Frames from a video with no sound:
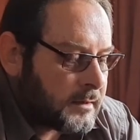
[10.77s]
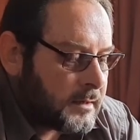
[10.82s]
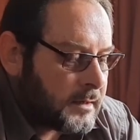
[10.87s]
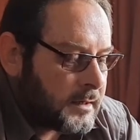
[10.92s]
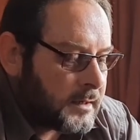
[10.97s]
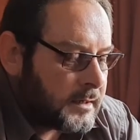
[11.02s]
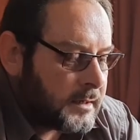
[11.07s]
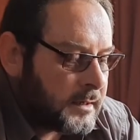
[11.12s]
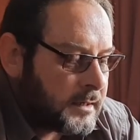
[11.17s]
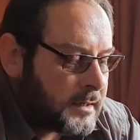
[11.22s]

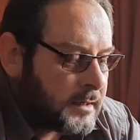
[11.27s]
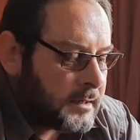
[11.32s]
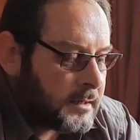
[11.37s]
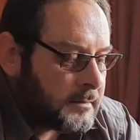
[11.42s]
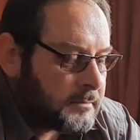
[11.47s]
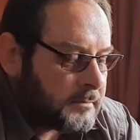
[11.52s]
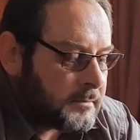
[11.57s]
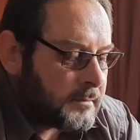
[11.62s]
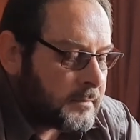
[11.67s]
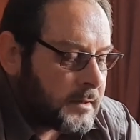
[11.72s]

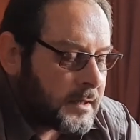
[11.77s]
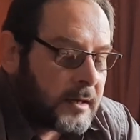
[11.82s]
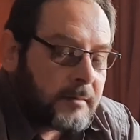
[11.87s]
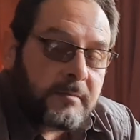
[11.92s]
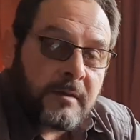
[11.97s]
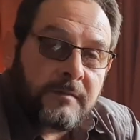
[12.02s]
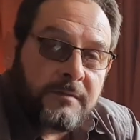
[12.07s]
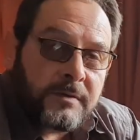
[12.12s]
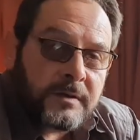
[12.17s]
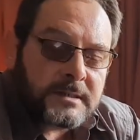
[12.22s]
I
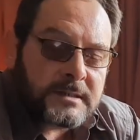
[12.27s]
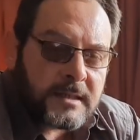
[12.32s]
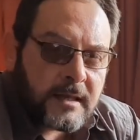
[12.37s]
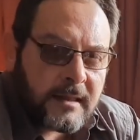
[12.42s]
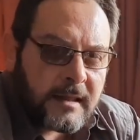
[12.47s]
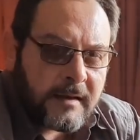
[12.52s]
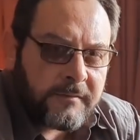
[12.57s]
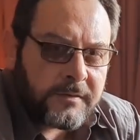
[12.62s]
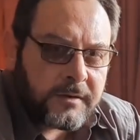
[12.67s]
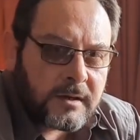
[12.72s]
am the first
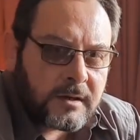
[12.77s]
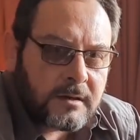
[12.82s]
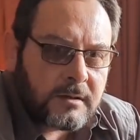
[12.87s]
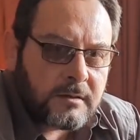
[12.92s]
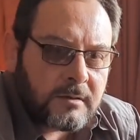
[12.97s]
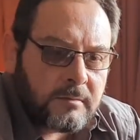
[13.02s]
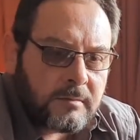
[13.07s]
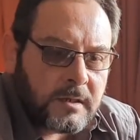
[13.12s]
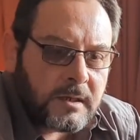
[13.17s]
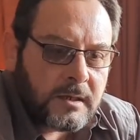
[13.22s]
South African
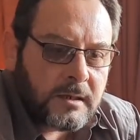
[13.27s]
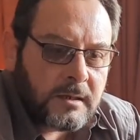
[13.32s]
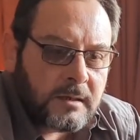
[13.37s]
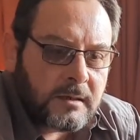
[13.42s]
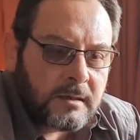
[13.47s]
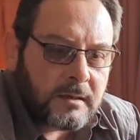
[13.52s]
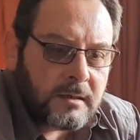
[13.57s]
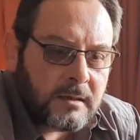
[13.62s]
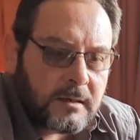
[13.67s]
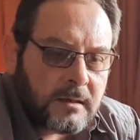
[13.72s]
to be,
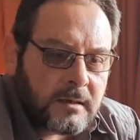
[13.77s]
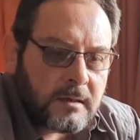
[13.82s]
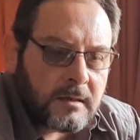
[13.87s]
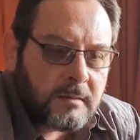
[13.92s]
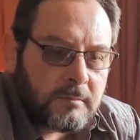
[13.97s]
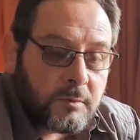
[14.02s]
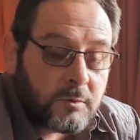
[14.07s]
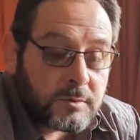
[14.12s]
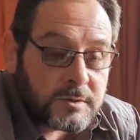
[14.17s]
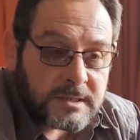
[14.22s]

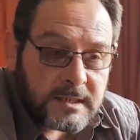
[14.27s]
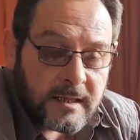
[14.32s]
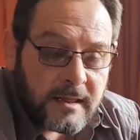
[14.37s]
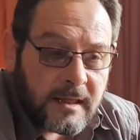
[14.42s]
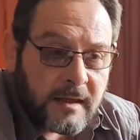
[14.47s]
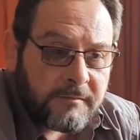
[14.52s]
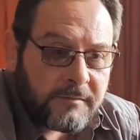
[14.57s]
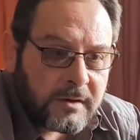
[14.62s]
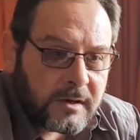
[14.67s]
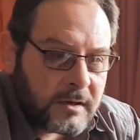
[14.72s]
born South
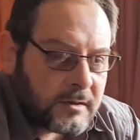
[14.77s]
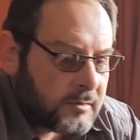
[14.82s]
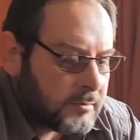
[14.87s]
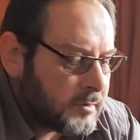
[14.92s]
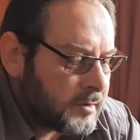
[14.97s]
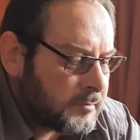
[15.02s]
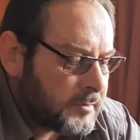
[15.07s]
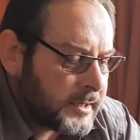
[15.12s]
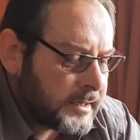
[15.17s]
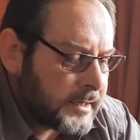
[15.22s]
African to
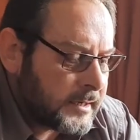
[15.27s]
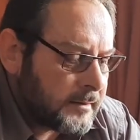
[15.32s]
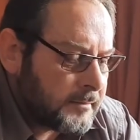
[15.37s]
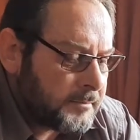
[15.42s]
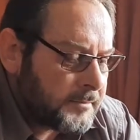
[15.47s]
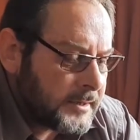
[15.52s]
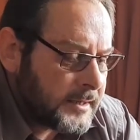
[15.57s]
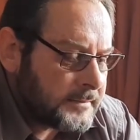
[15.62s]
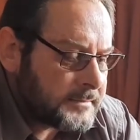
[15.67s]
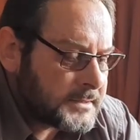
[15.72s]
be making
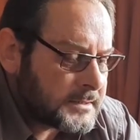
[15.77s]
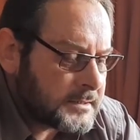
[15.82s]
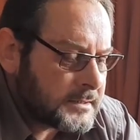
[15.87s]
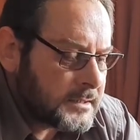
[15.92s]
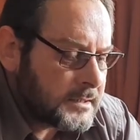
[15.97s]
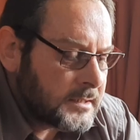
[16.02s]
pipes,